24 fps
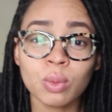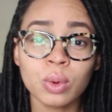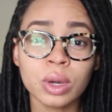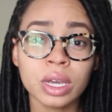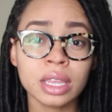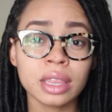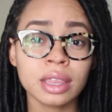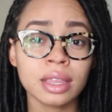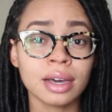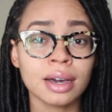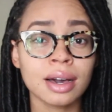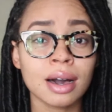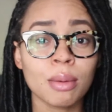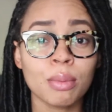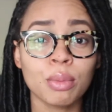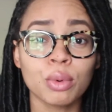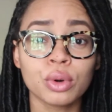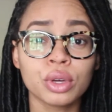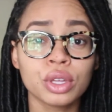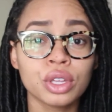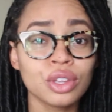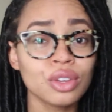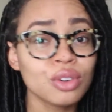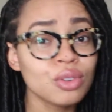with a
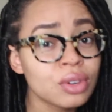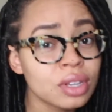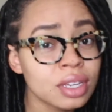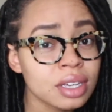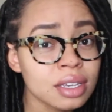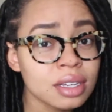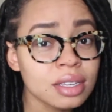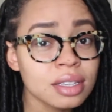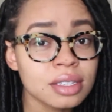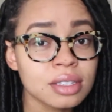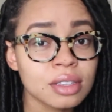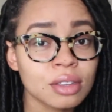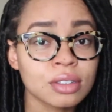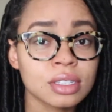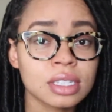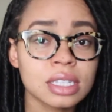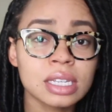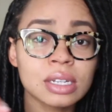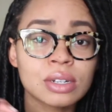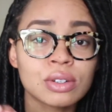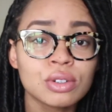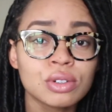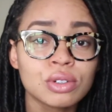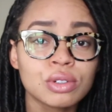couple cuties, those
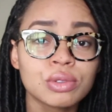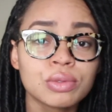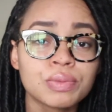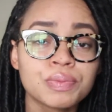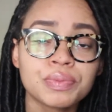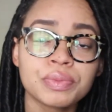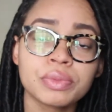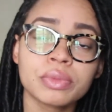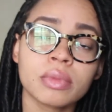little